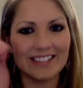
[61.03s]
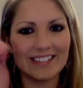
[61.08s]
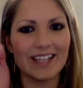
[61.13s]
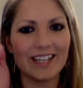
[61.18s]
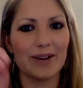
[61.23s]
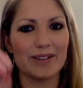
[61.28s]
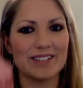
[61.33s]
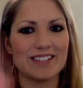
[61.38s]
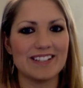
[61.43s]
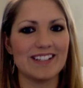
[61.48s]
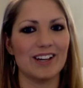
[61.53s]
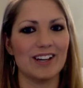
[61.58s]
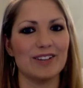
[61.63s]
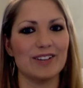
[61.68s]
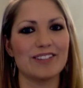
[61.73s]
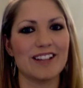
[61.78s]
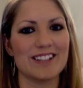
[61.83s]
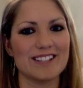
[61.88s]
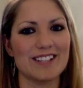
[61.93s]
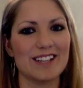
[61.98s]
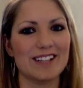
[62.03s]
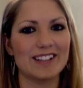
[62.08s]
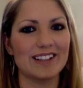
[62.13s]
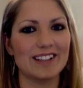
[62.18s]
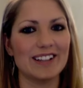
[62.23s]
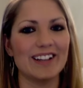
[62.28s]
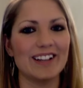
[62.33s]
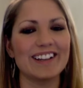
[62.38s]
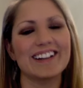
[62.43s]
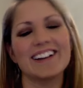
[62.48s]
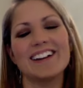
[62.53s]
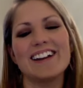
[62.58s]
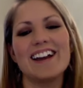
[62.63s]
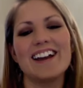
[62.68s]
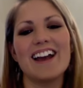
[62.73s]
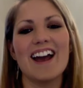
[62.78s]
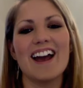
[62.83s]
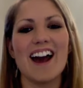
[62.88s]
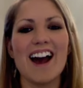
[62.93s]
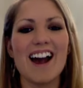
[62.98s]
note to self, that's a good look.
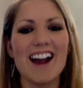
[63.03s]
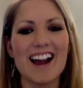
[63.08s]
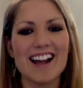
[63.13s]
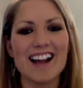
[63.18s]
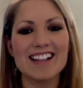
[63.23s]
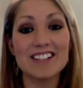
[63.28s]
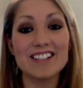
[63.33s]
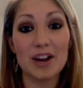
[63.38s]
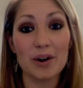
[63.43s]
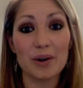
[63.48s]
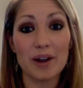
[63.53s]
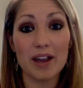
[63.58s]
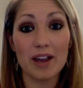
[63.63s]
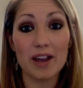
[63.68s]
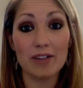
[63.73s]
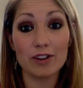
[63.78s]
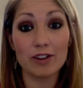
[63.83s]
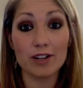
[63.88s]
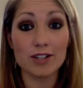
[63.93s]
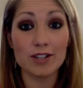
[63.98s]
Alright, so if you're